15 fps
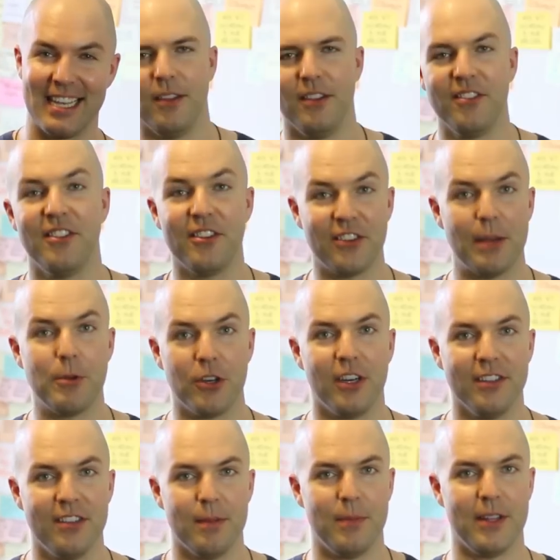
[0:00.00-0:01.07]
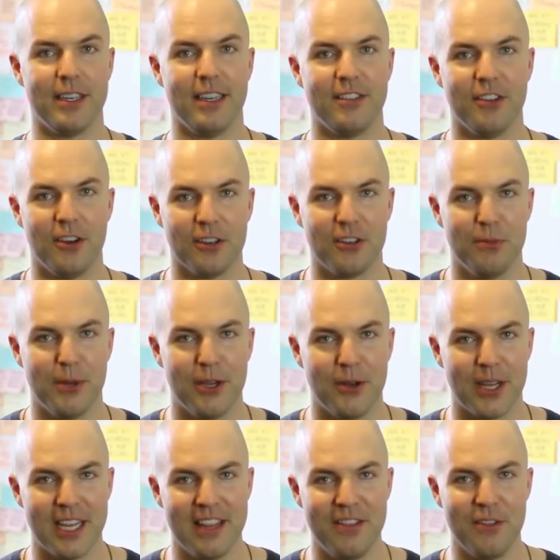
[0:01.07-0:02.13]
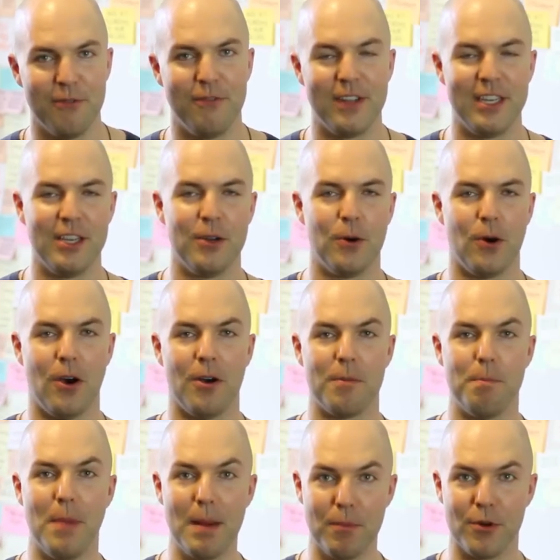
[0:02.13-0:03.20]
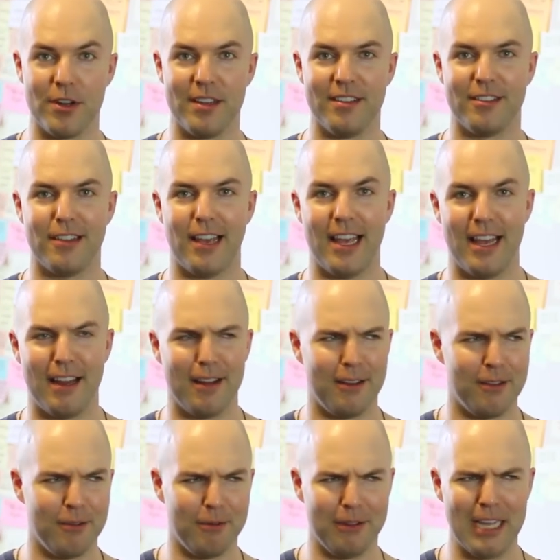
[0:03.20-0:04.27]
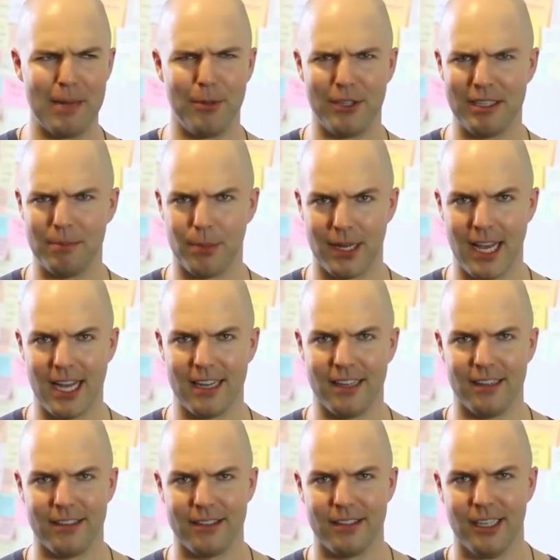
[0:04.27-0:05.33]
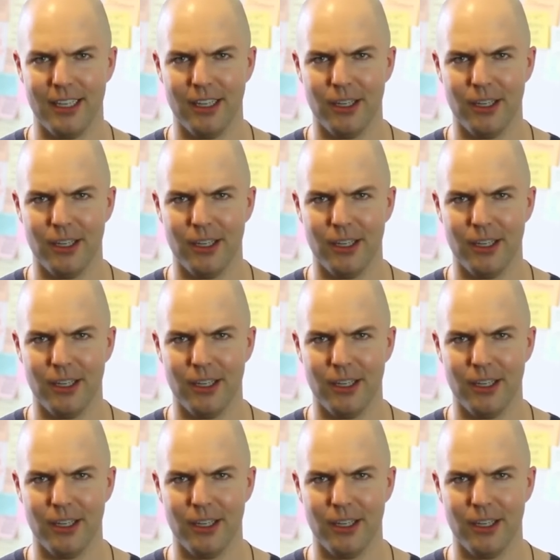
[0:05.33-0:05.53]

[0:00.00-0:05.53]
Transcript: This is the same concept that I talked about in the video on memories and labeling bananas.